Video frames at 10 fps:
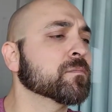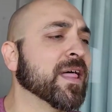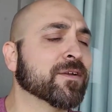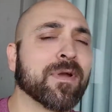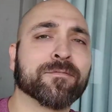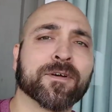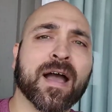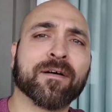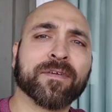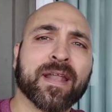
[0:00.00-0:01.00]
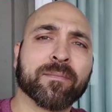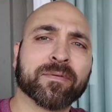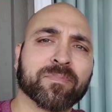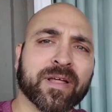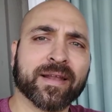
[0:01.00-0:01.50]
Black Rifle coffee, and I've
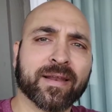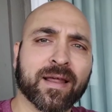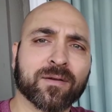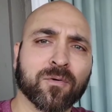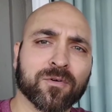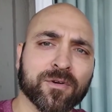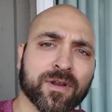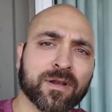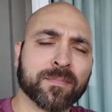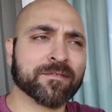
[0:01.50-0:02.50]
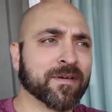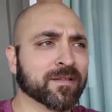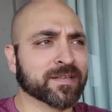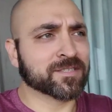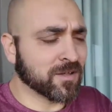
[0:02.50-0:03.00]
been planning on ordering them. I
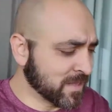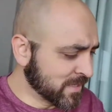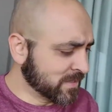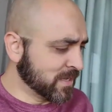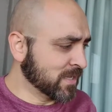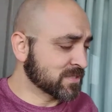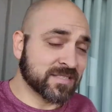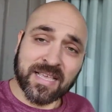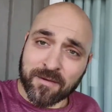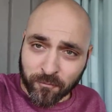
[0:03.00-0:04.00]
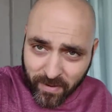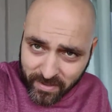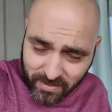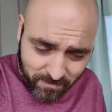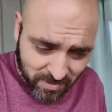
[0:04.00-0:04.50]
found these all at uh,
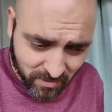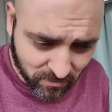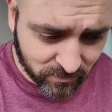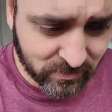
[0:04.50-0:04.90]
Safeway. Let me go